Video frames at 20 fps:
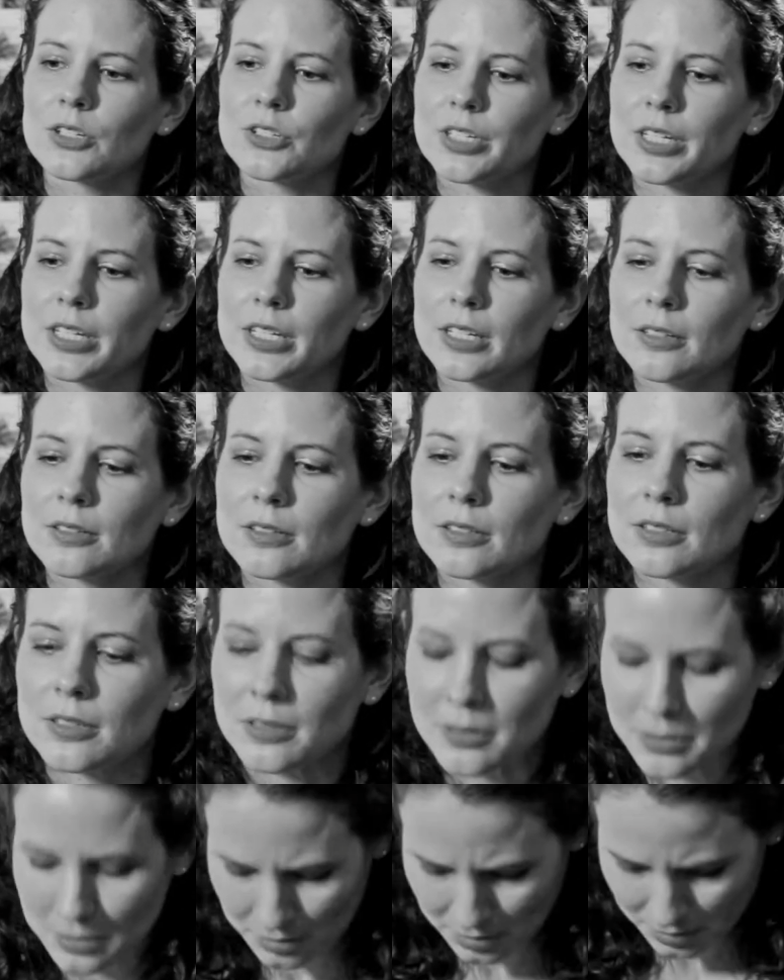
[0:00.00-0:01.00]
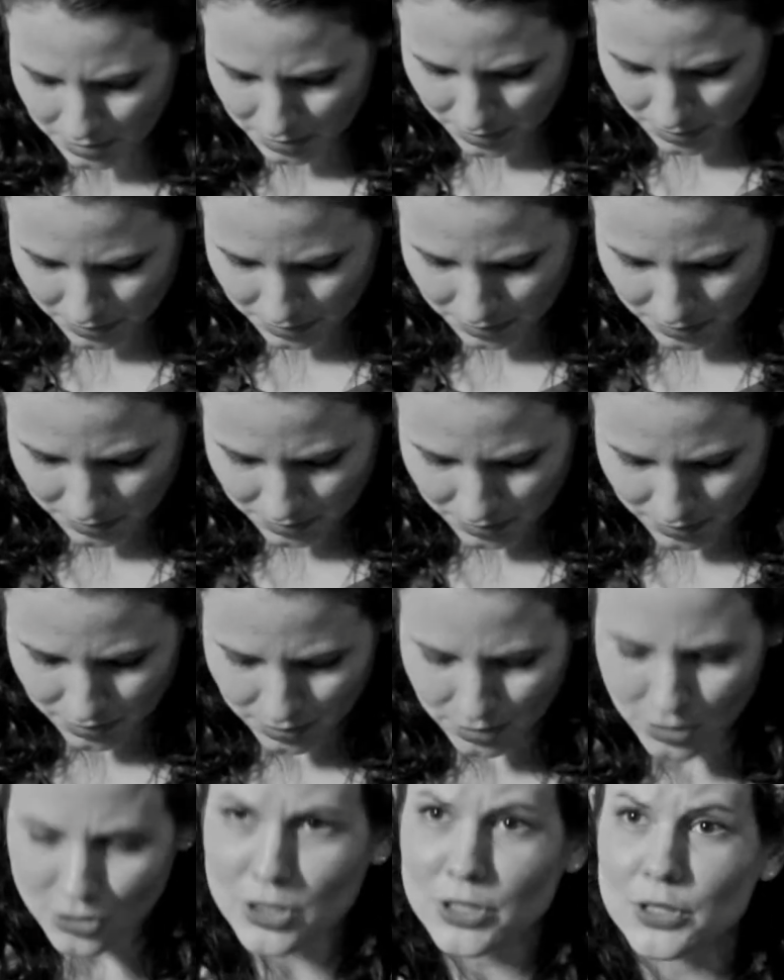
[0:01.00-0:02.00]
She
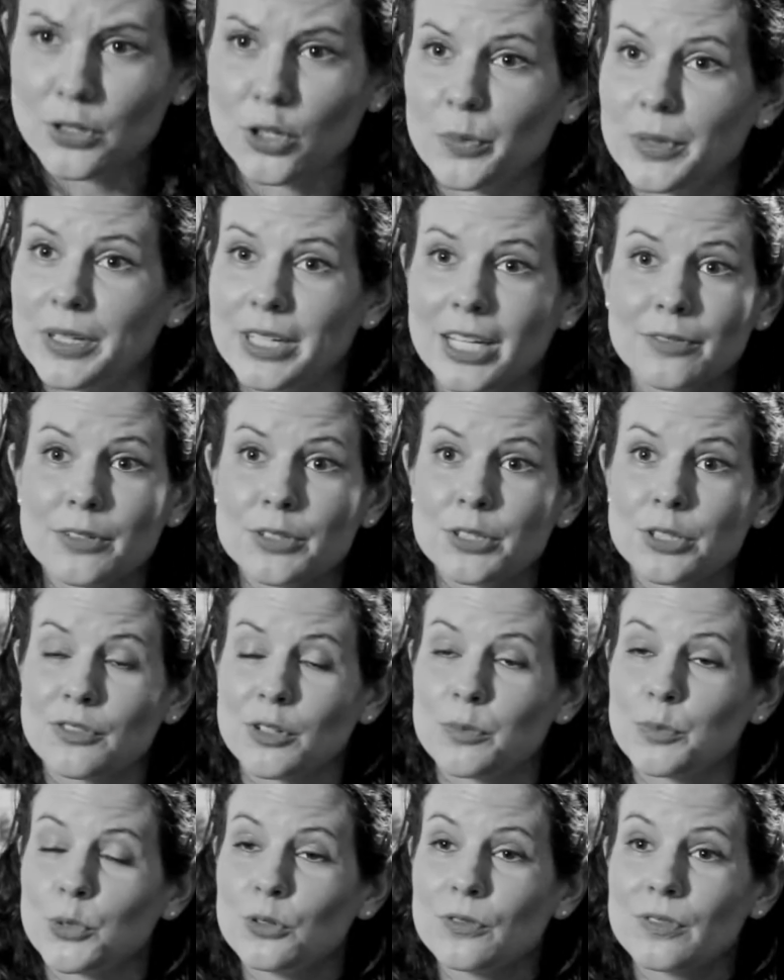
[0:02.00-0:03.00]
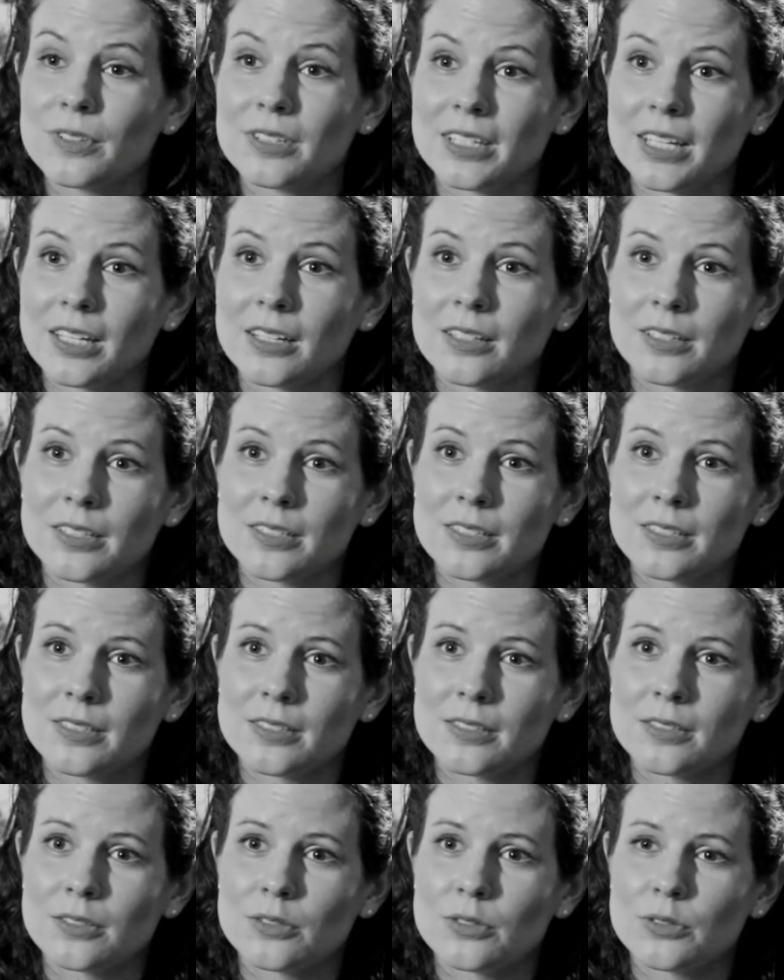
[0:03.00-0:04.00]
she told me never to remove the
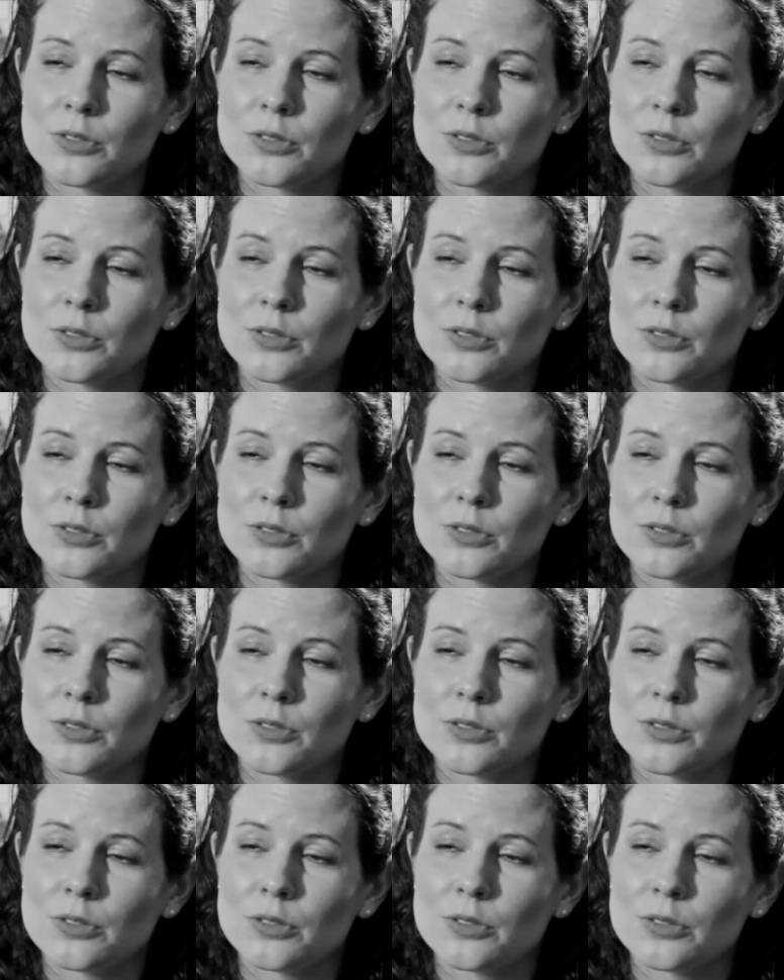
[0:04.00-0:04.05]
necklace.